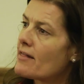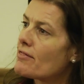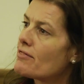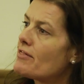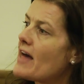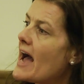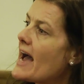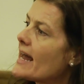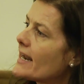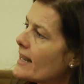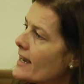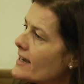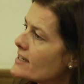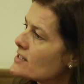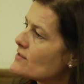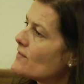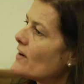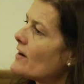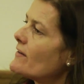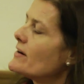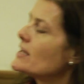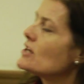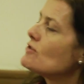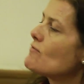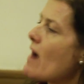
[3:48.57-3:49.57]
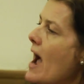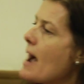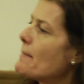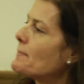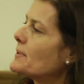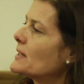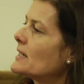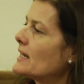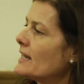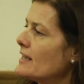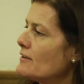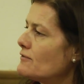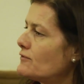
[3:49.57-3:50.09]
That has very
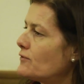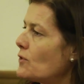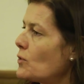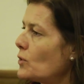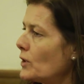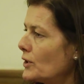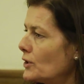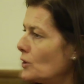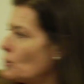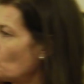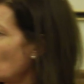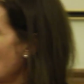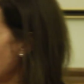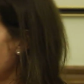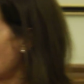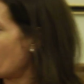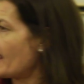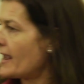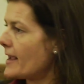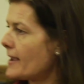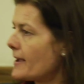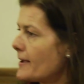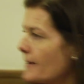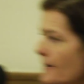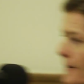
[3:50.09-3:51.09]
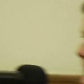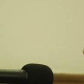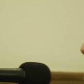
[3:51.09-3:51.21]
rapidly fallen away.